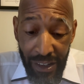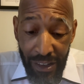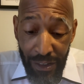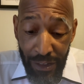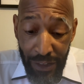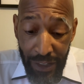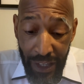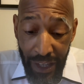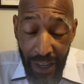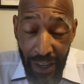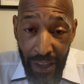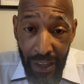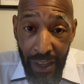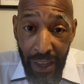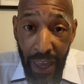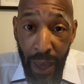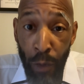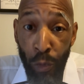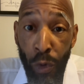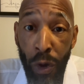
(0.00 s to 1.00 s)
okay?
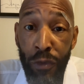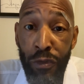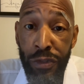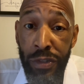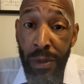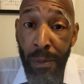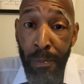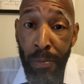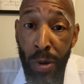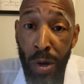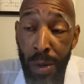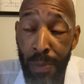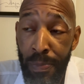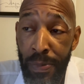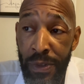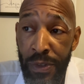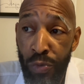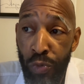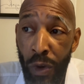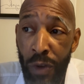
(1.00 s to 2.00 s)
And what was the
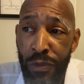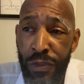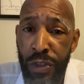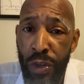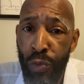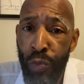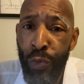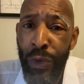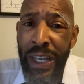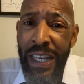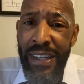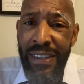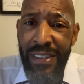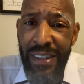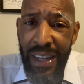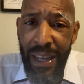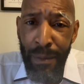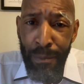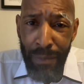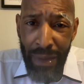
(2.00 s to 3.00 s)
purpose? What was the
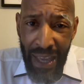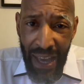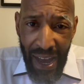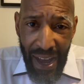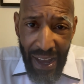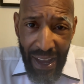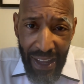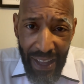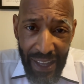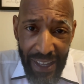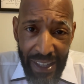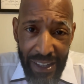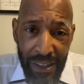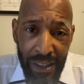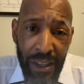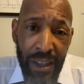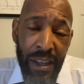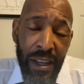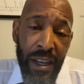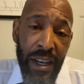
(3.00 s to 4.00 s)
reasoning behind
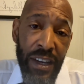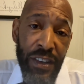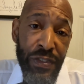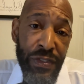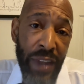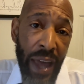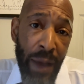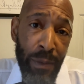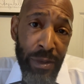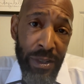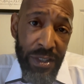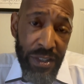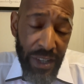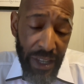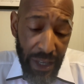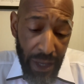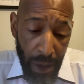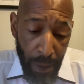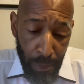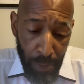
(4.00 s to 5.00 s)

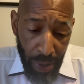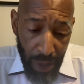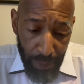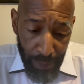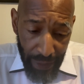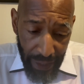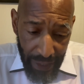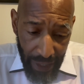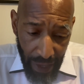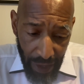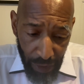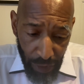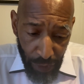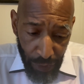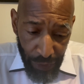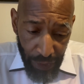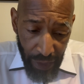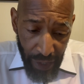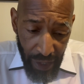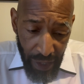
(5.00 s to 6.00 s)
establishing a public
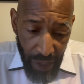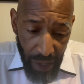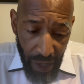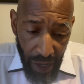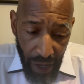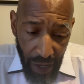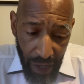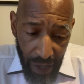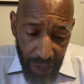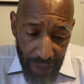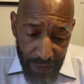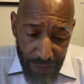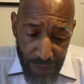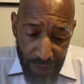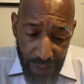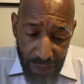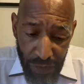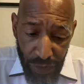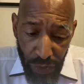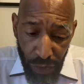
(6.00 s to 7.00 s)
health
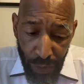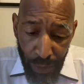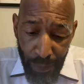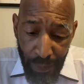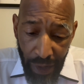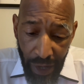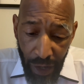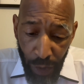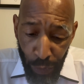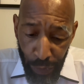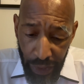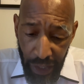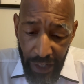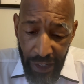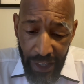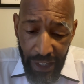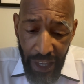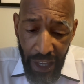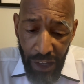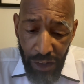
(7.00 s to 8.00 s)
system within the
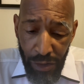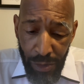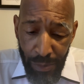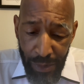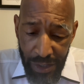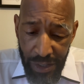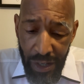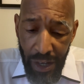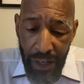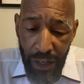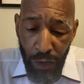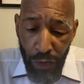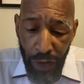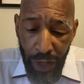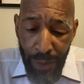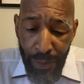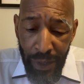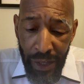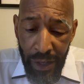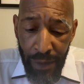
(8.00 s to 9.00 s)
Kingdom of Saudi
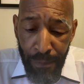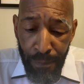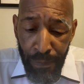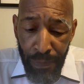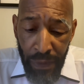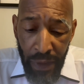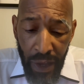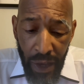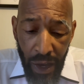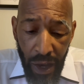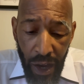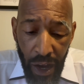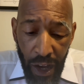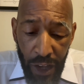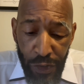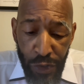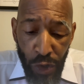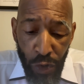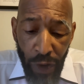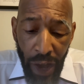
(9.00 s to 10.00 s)
Arabia?
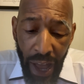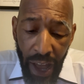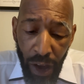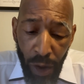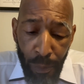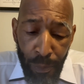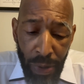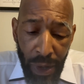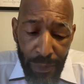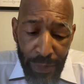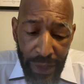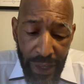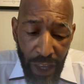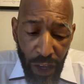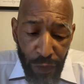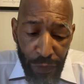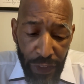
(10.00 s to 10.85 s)
Also, how public health